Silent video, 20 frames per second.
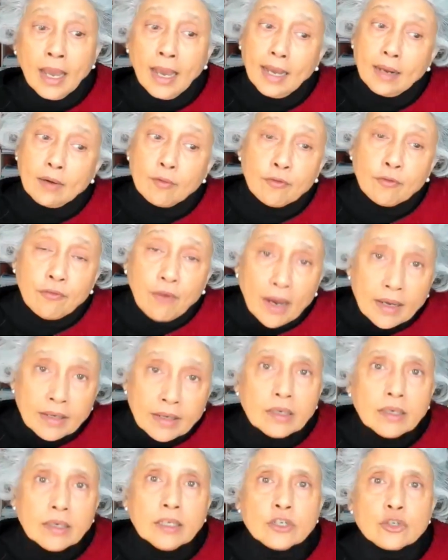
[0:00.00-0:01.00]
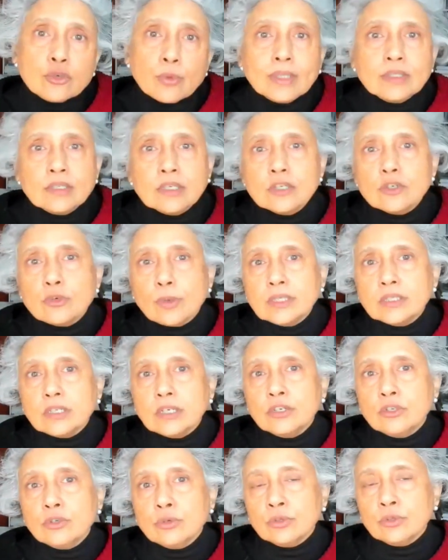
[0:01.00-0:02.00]
And finally, in
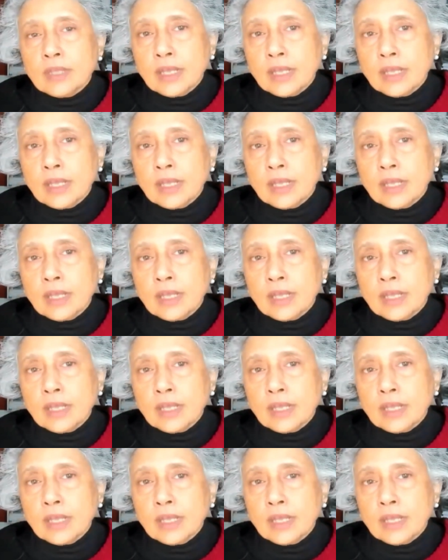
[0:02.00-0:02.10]
2022,